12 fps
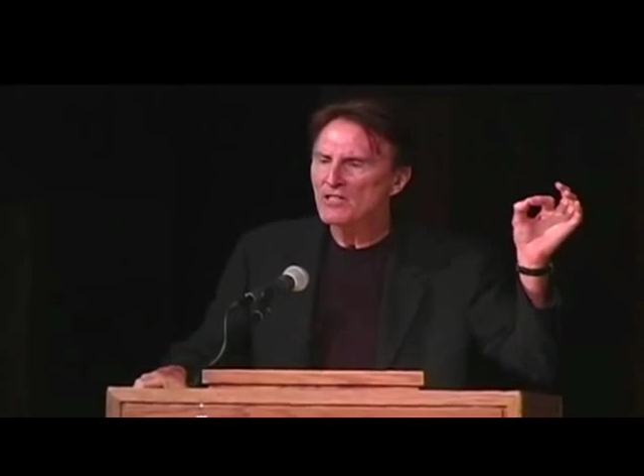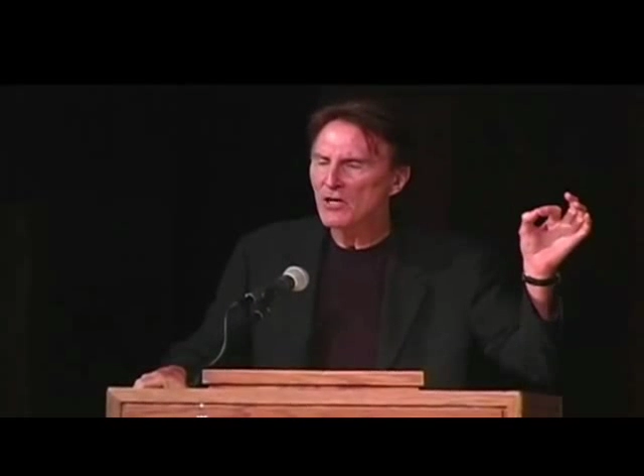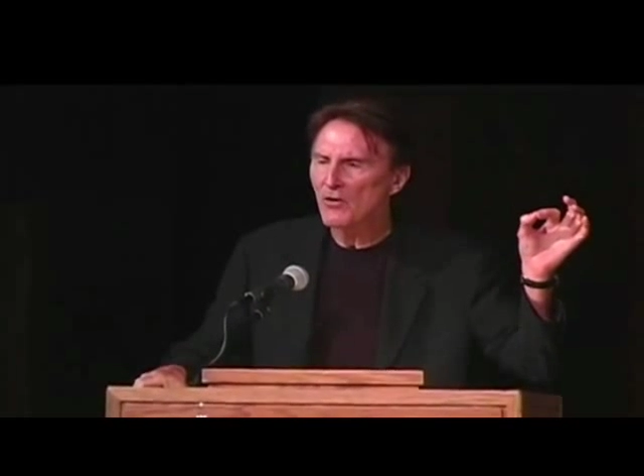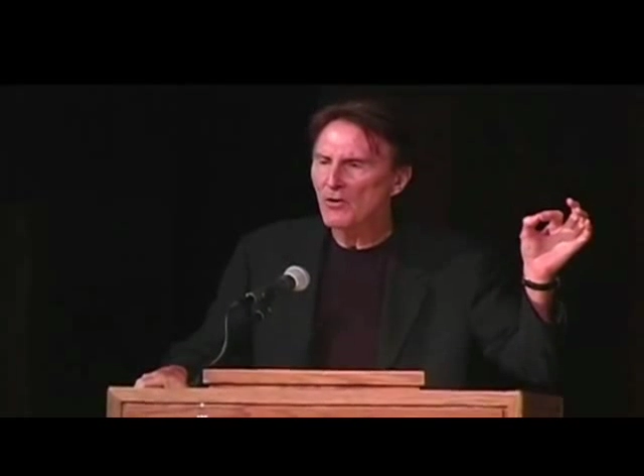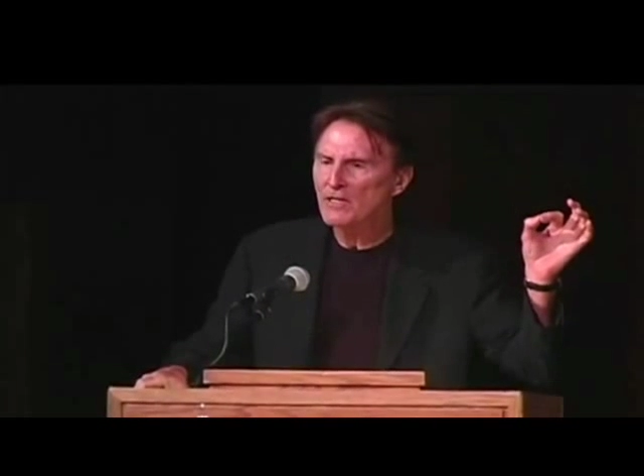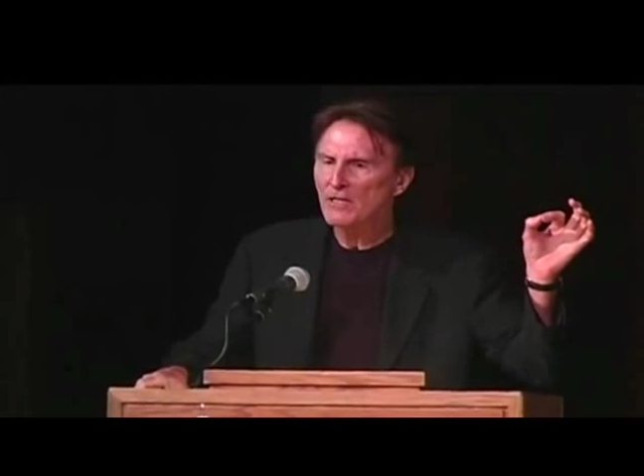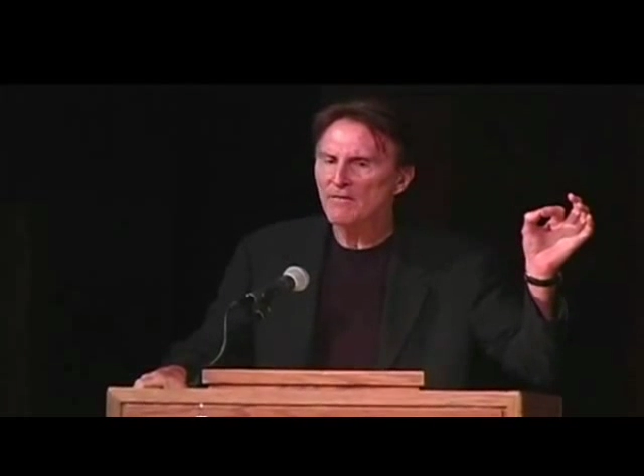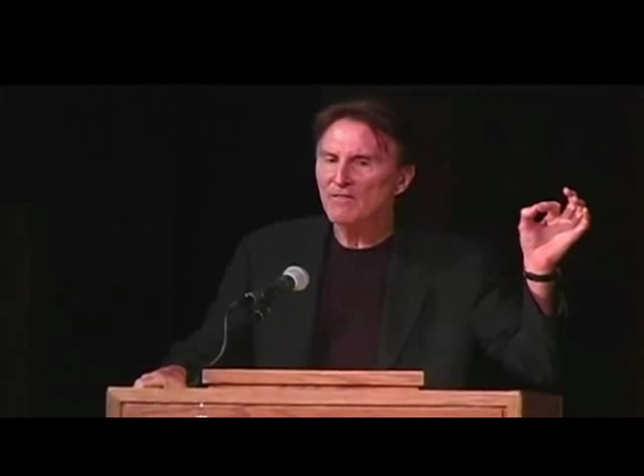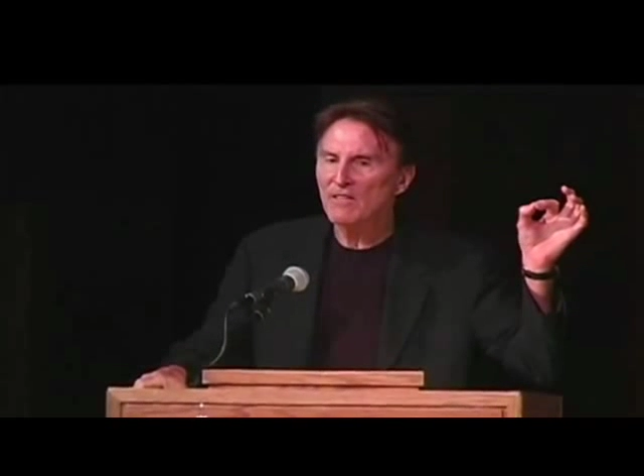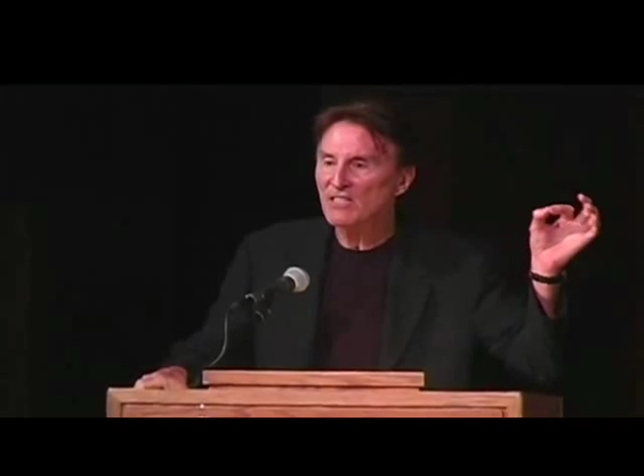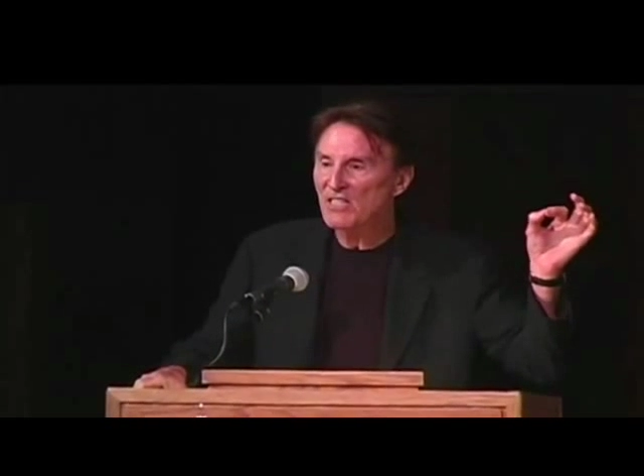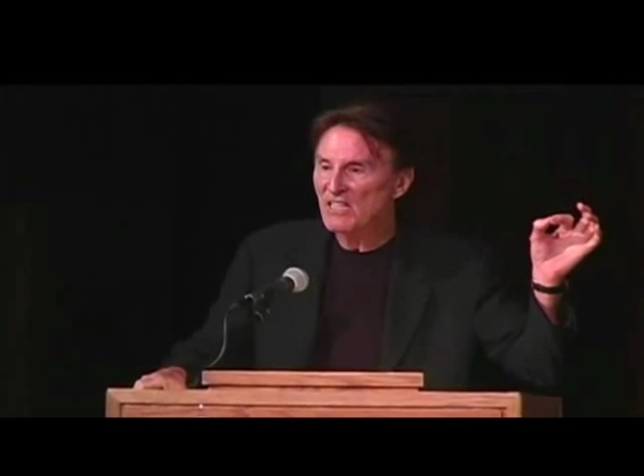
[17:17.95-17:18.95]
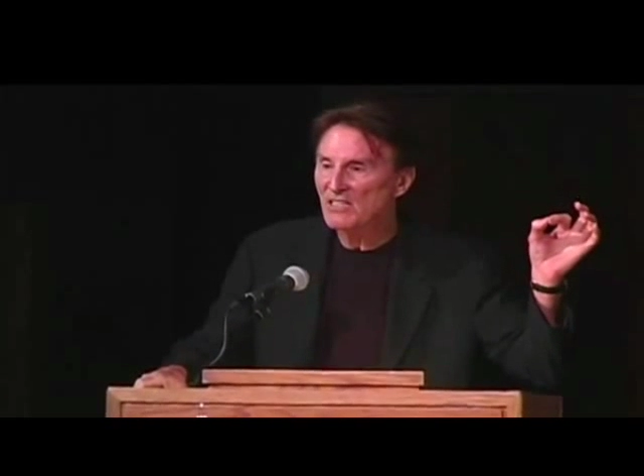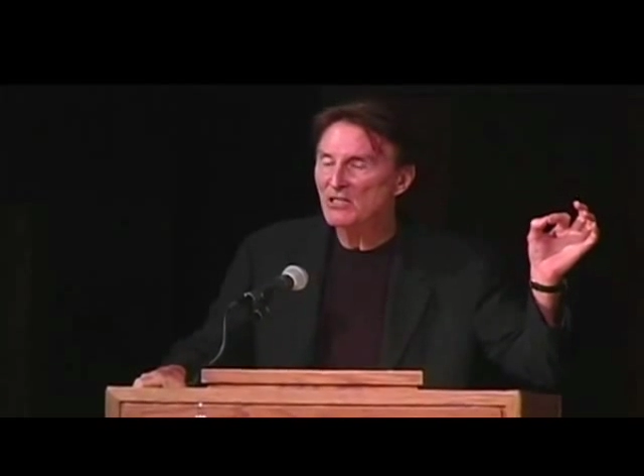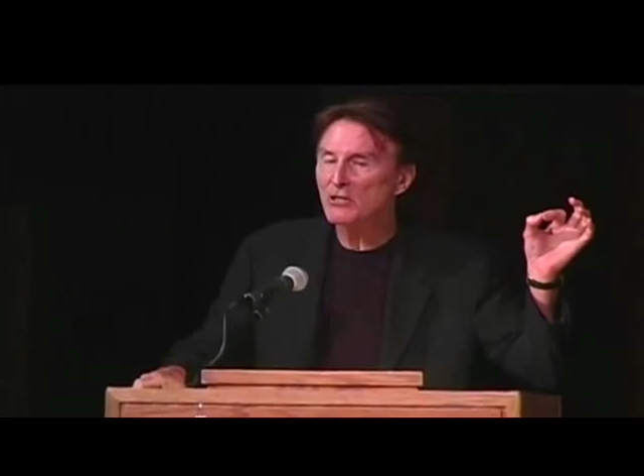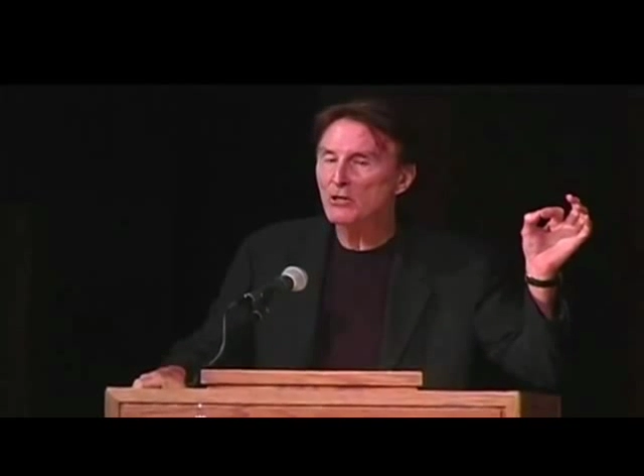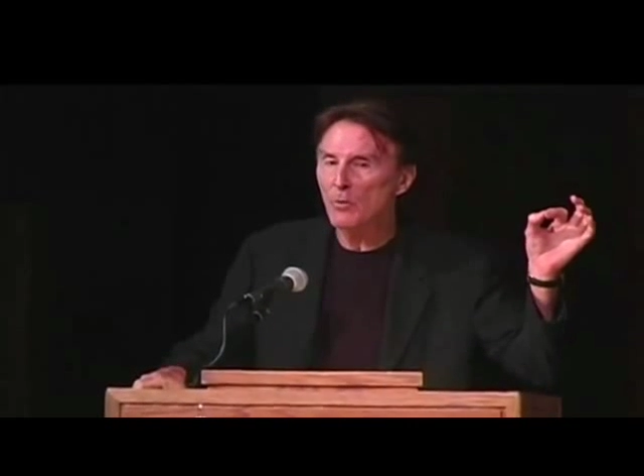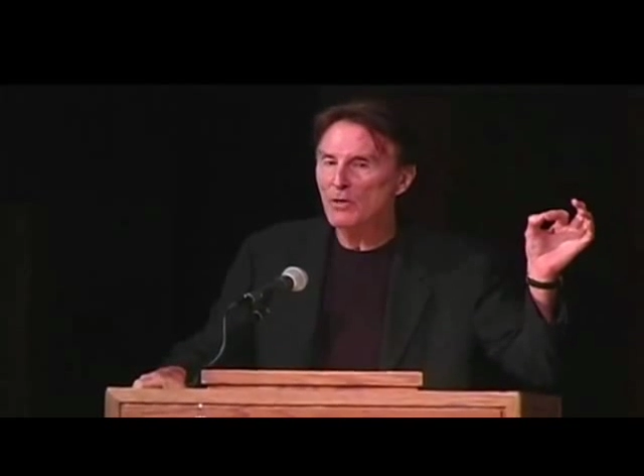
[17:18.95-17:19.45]
series of
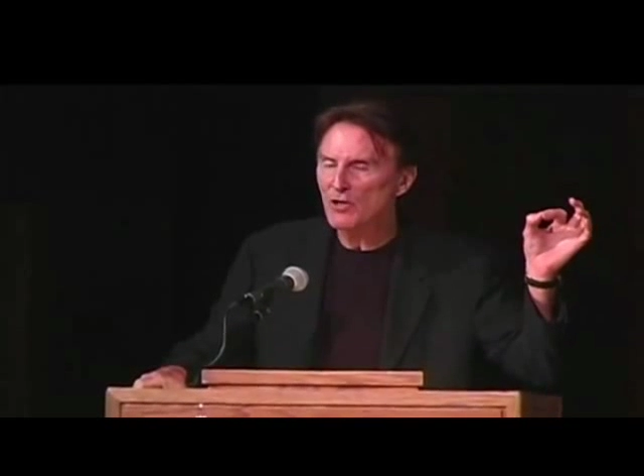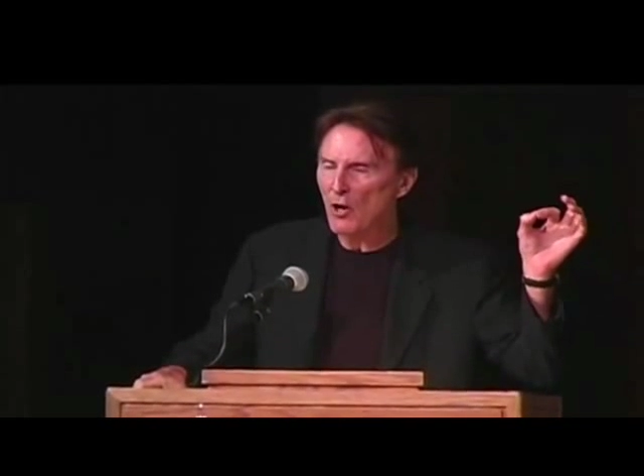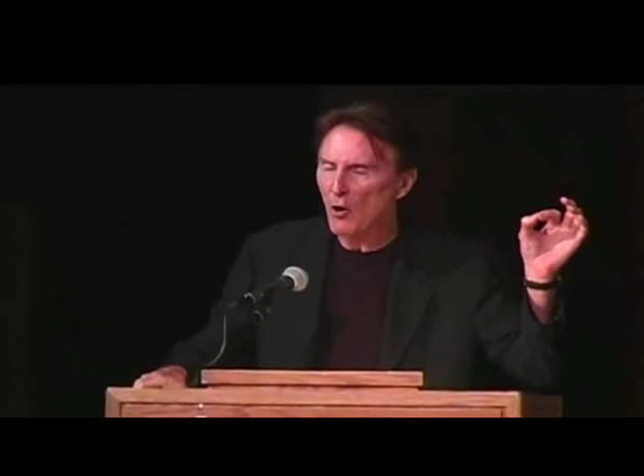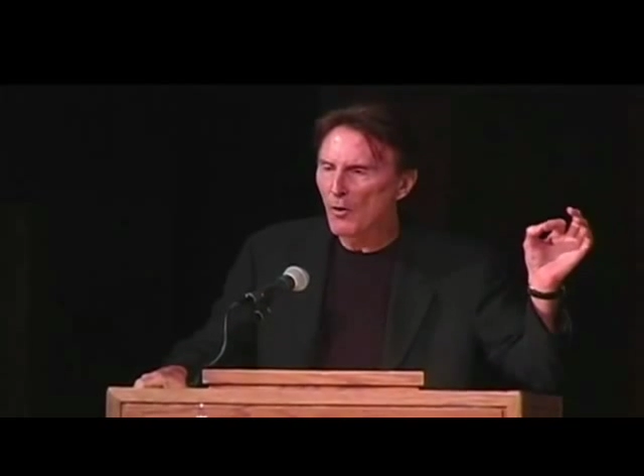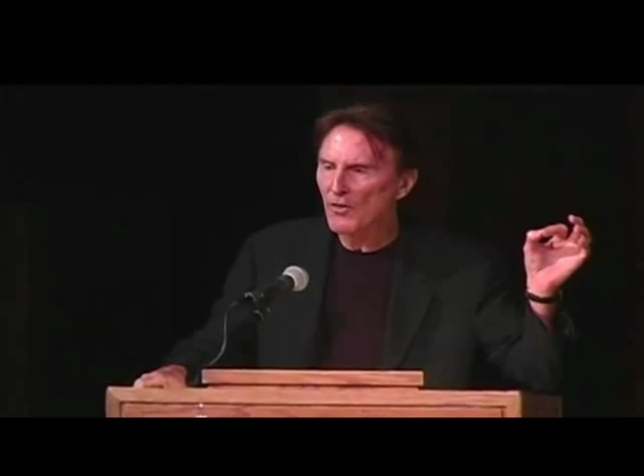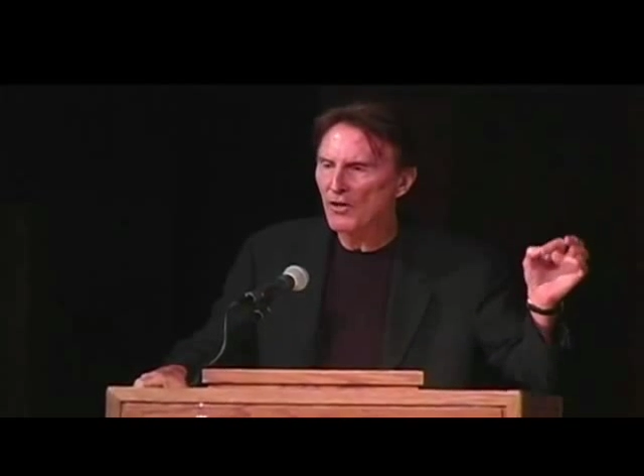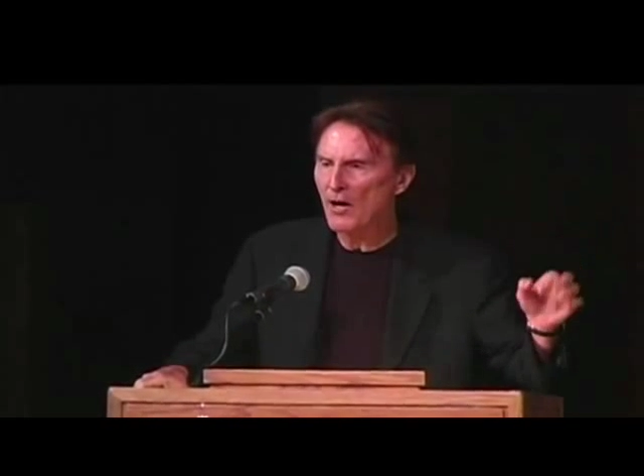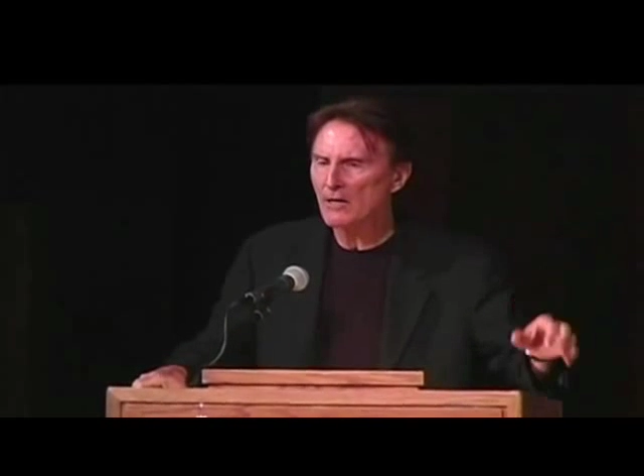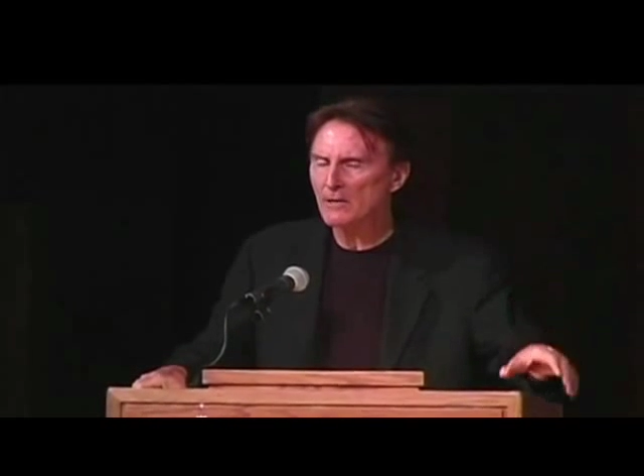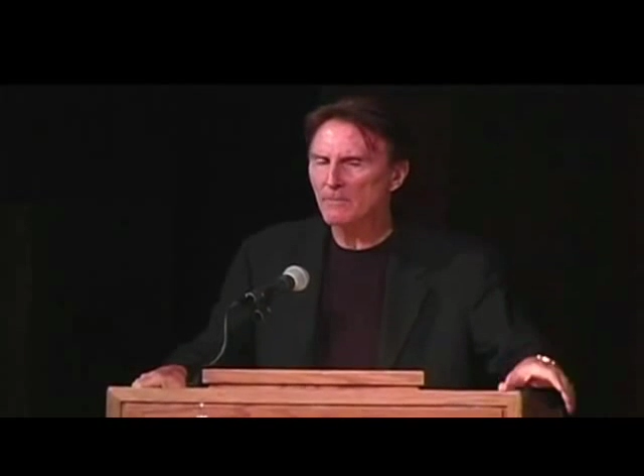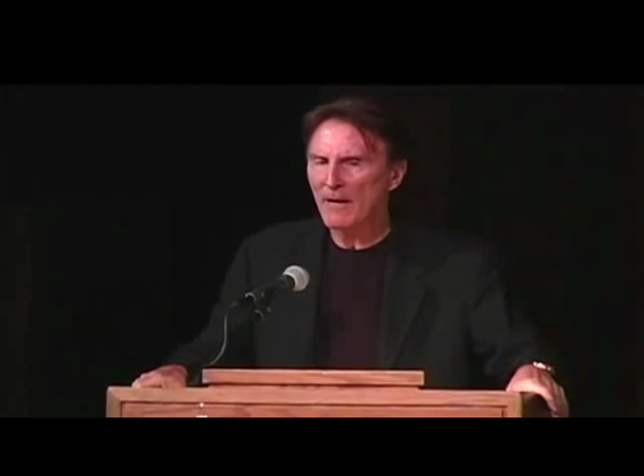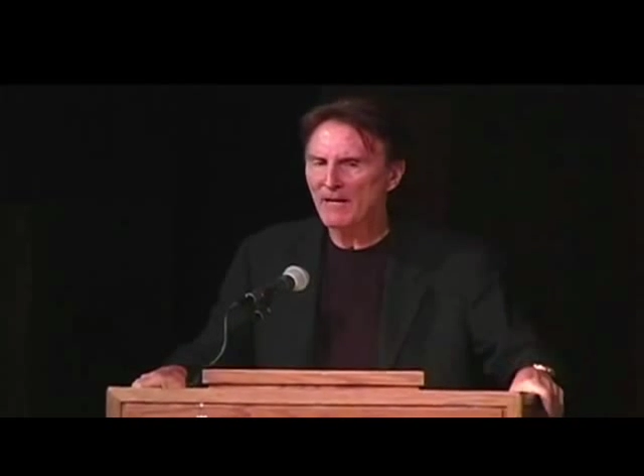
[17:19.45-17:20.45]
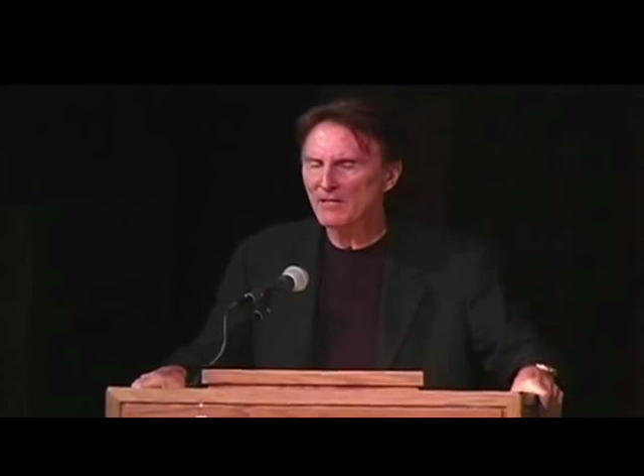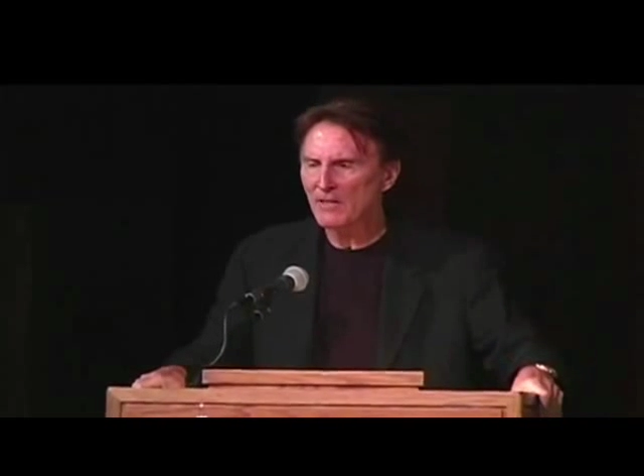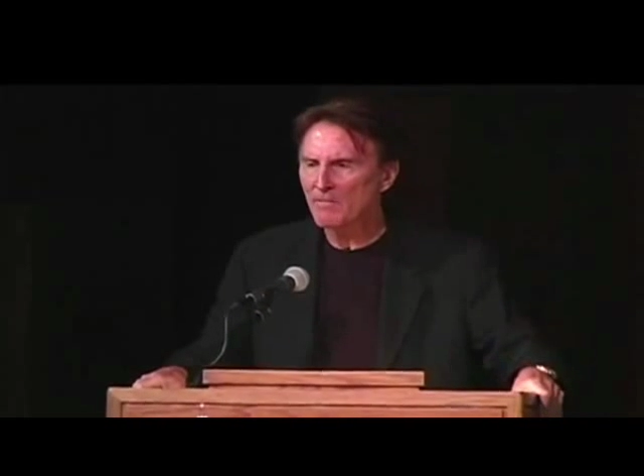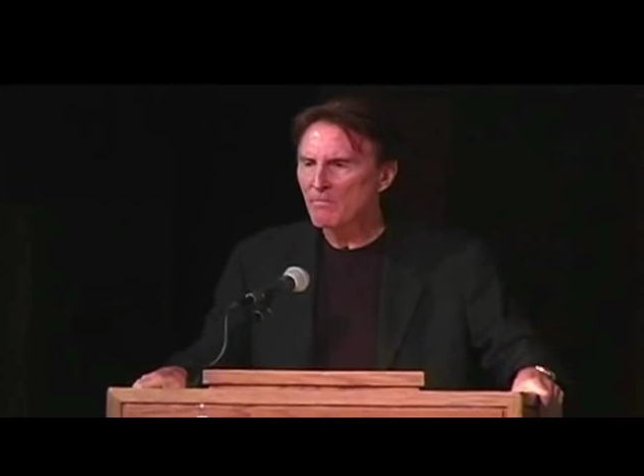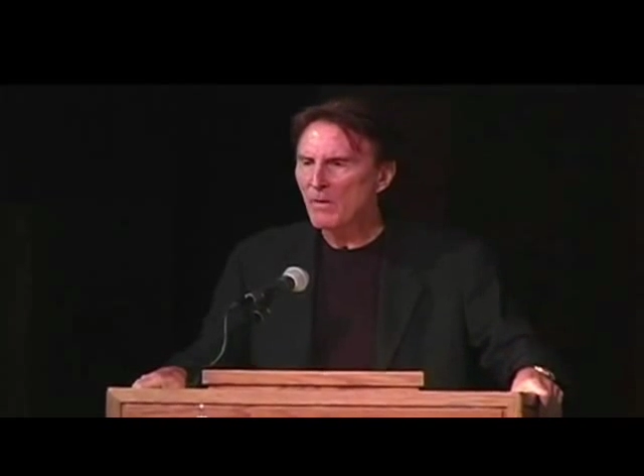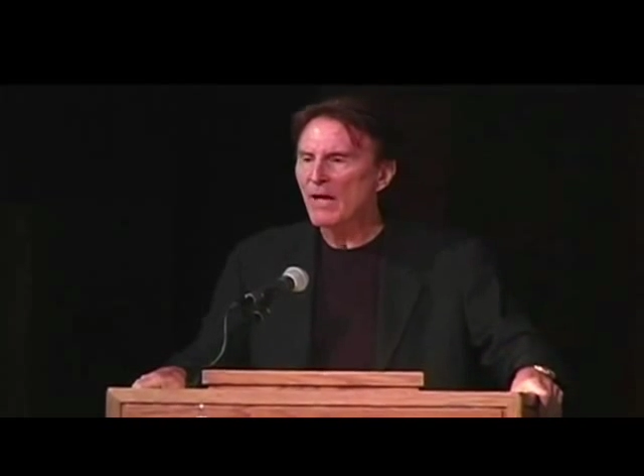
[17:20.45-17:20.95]
diseases to which orthodox medicine